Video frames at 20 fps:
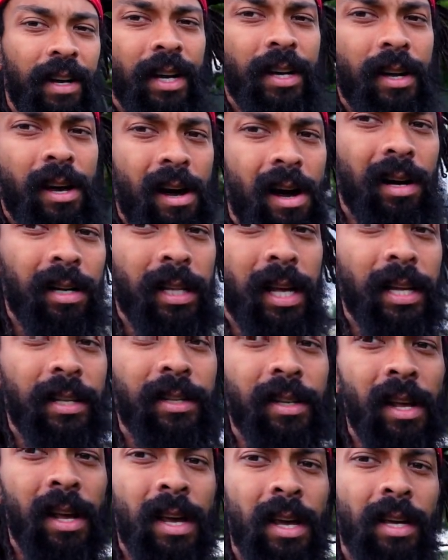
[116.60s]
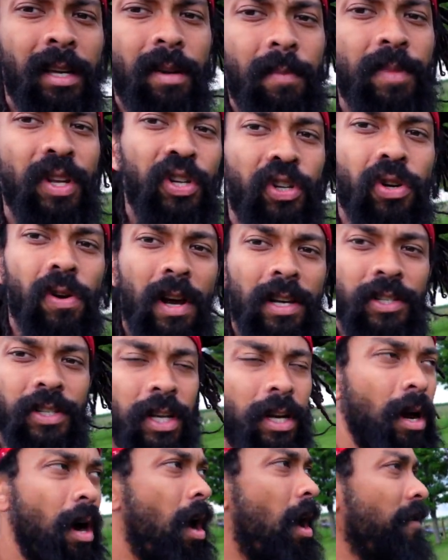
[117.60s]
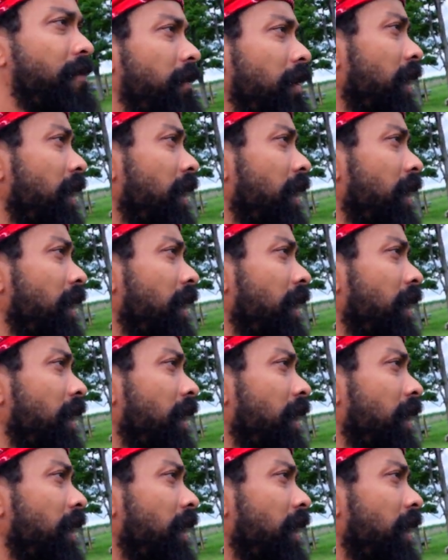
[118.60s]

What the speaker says: a dog that can be trusted off